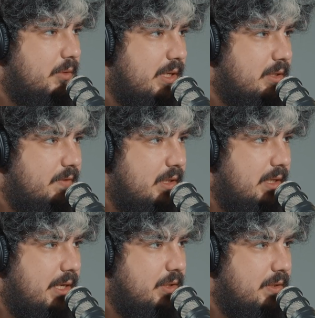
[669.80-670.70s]
the rest of the
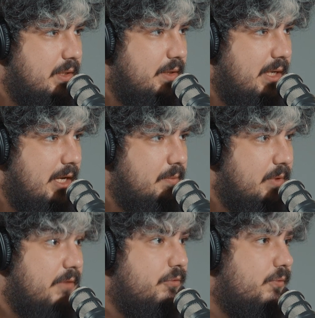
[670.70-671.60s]
collections in the game
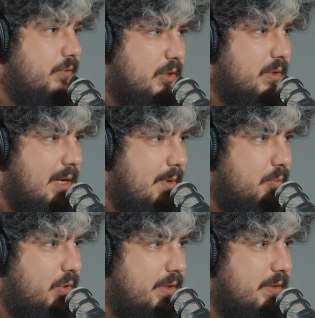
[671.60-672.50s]
if we don't come
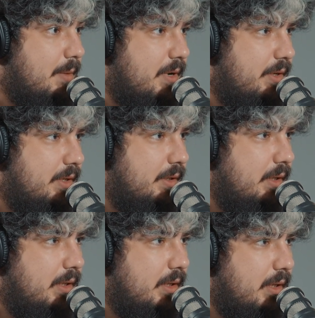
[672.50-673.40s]
up with some other
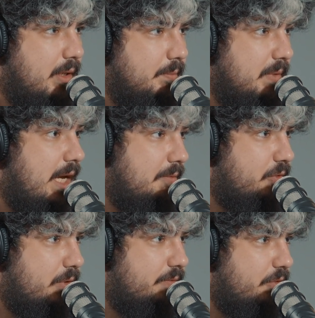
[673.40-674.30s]
game
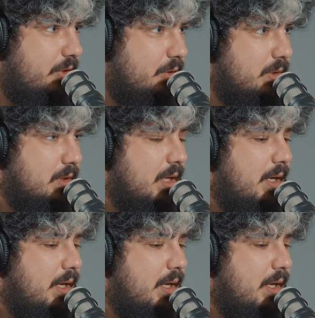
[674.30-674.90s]
for those,